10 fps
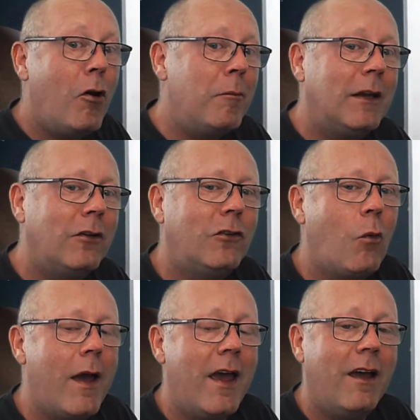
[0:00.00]
meter
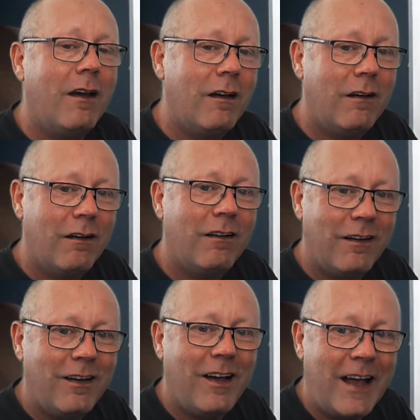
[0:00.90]
square
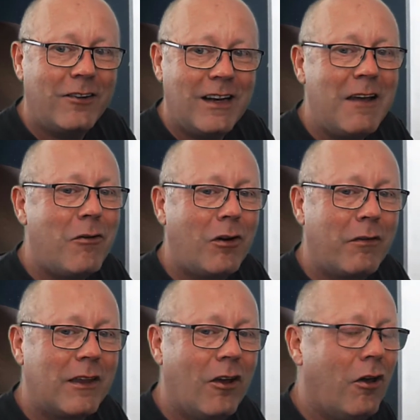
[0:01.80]
at the level of
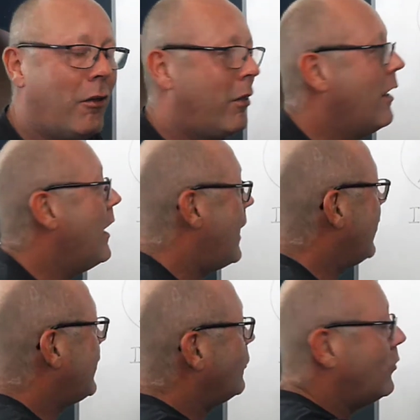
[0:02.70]
the Earth, I
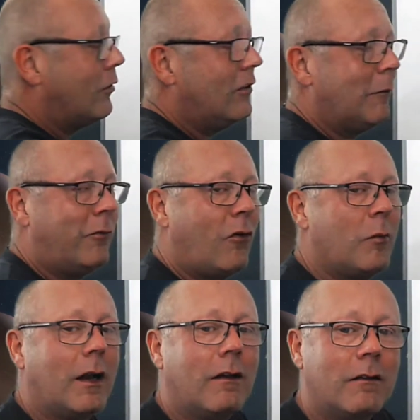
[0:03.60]
can use the same formula.